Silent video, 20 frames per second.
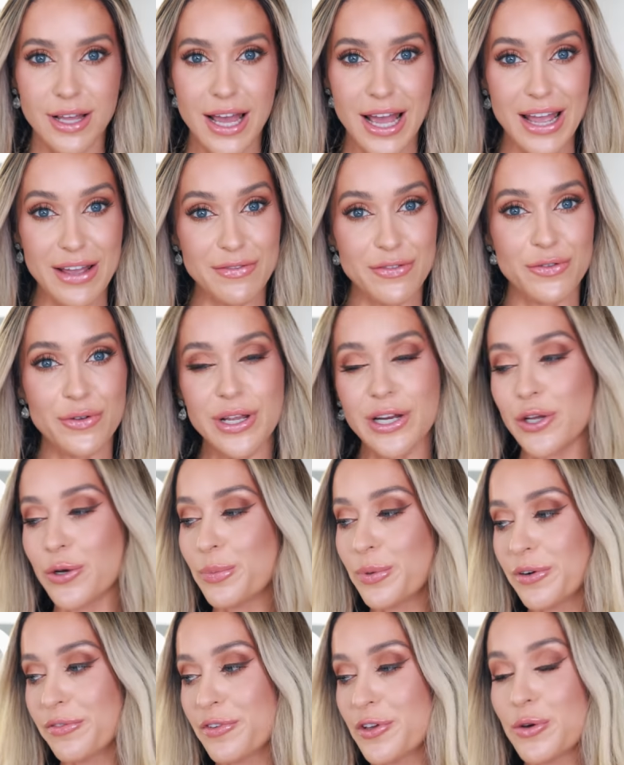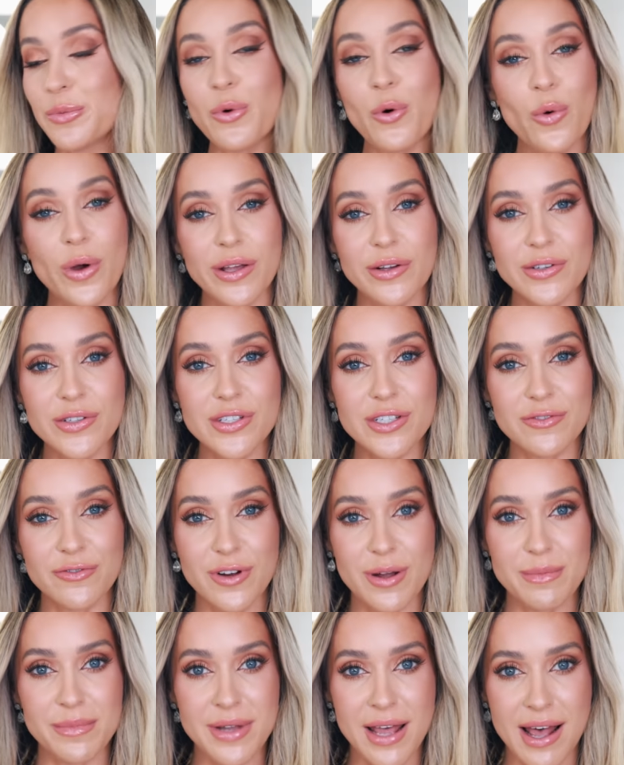I have three new perfume oils
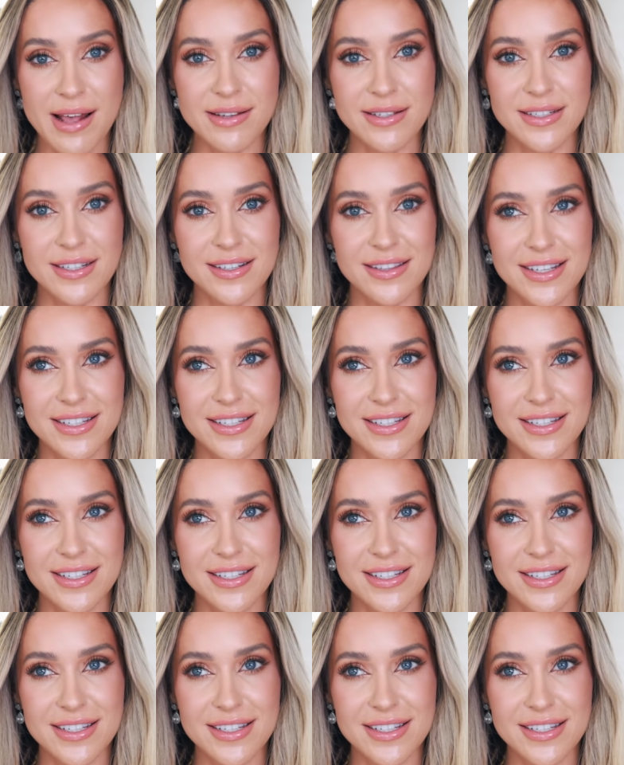from Nest.